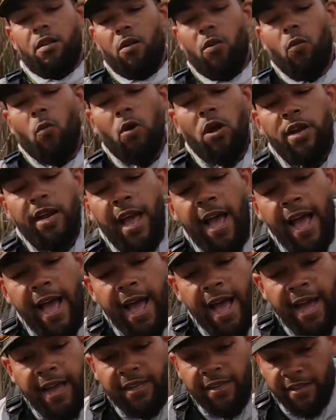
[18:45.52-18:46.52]
One
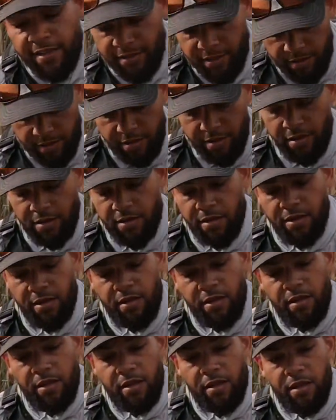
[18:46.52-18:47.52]
hack,
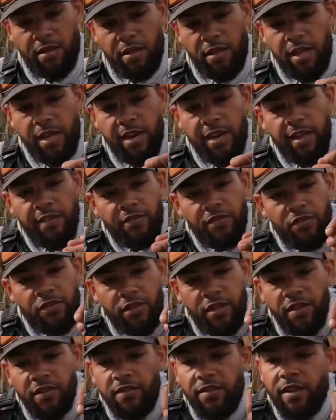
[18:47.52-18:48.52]
and I
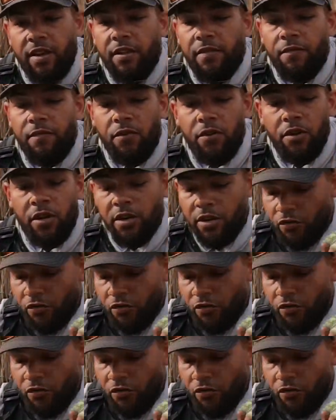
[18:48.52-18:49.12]
suggest that if you're gonna